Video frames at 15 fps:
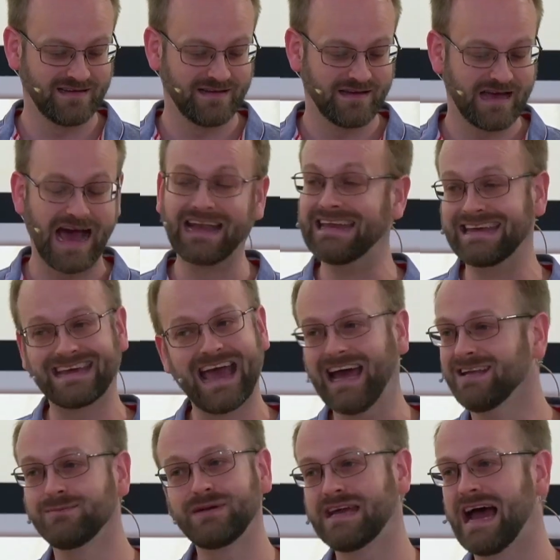And it
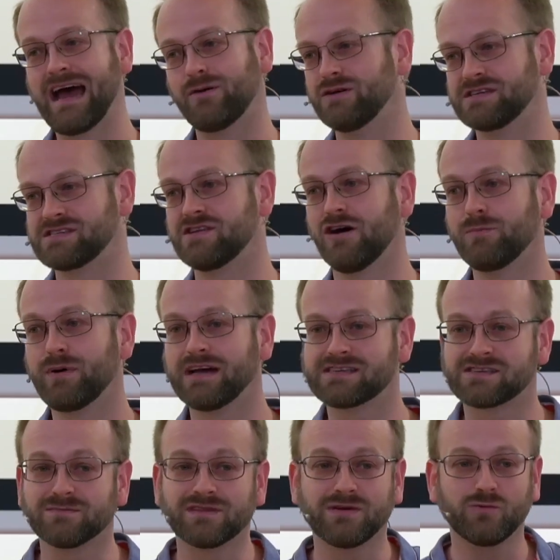can be ours, not by
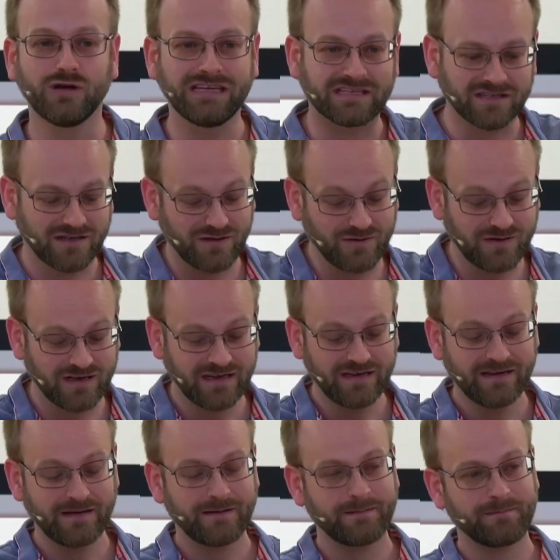something we do,
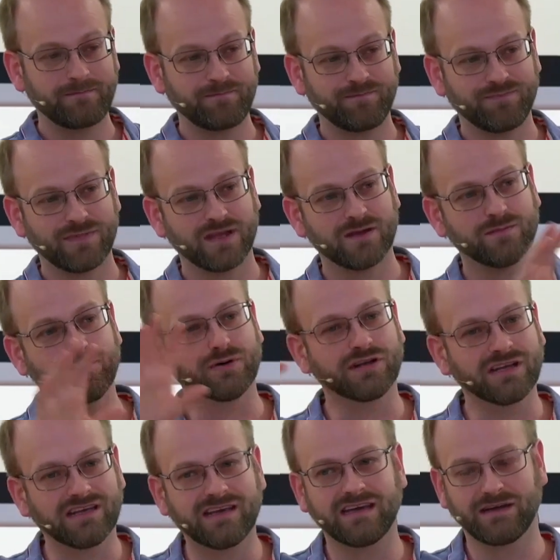but a
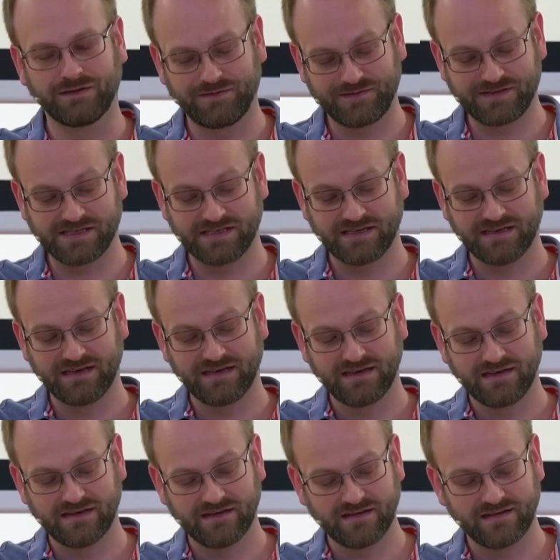gift
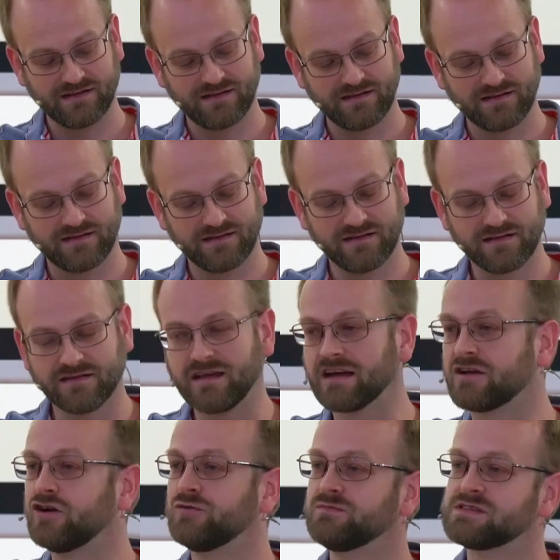that
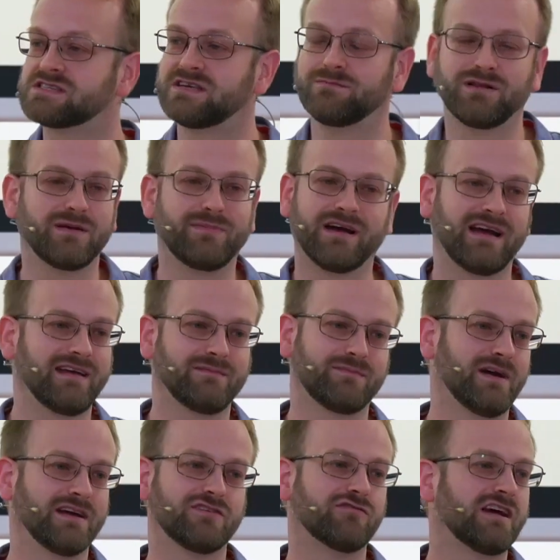comes simply by
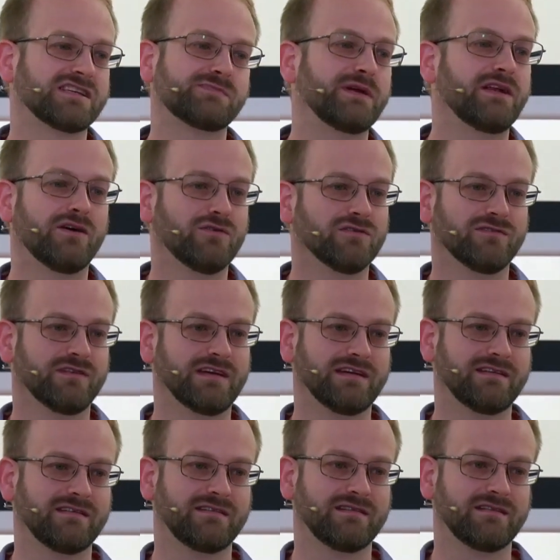grasping hold of it,
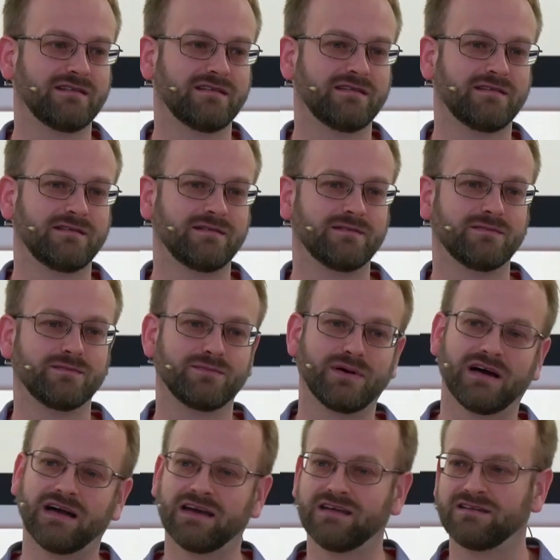
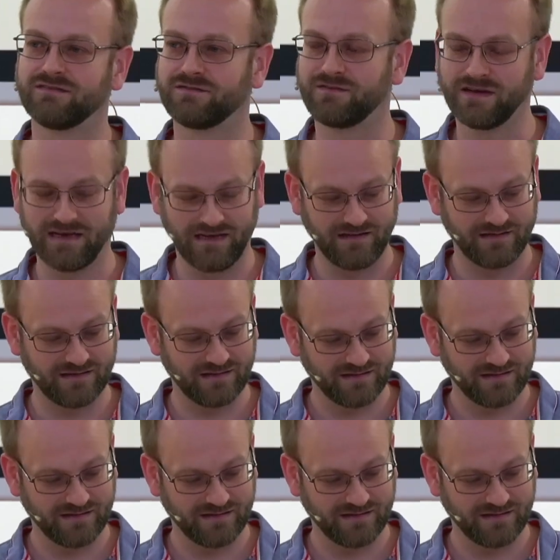by faith.